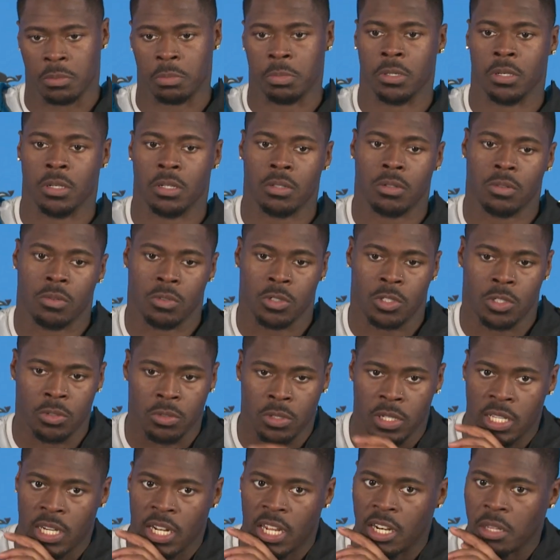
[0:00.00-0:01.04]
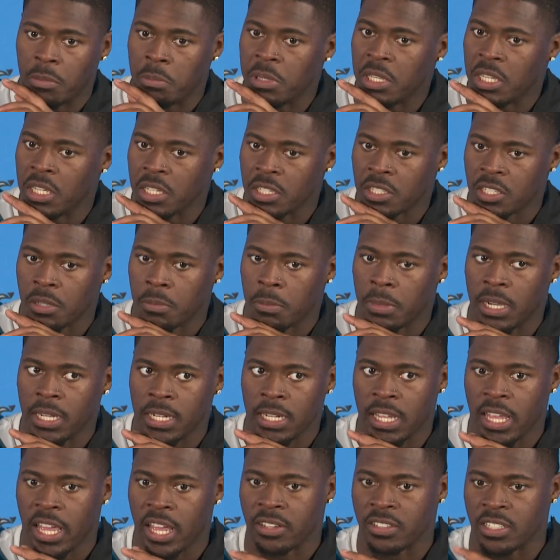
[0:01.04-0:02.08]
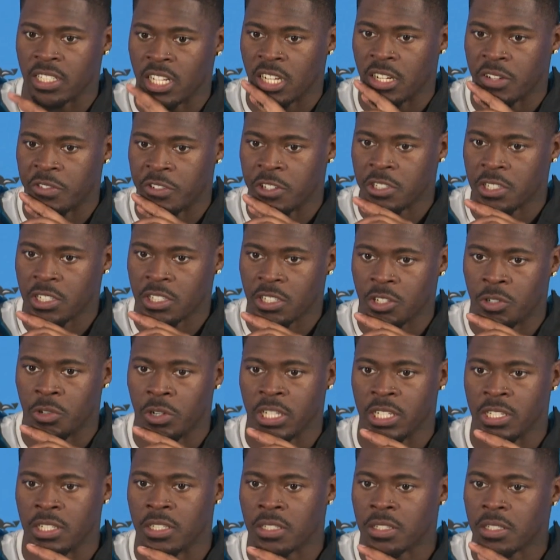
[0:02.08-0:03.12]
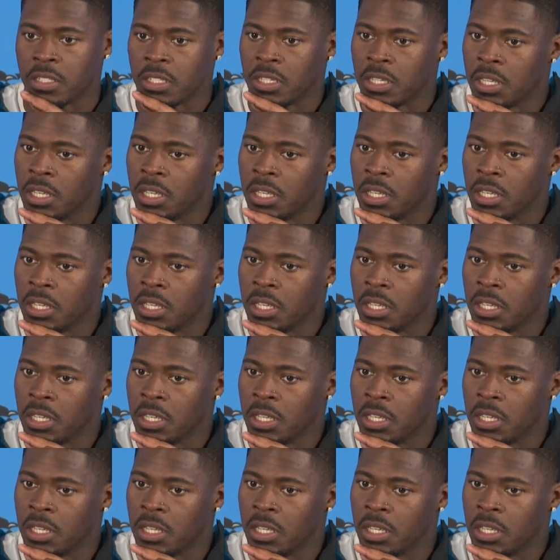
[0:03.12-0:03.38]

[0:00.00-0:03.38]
but what you get out of me is somebody that has leverage, quickness,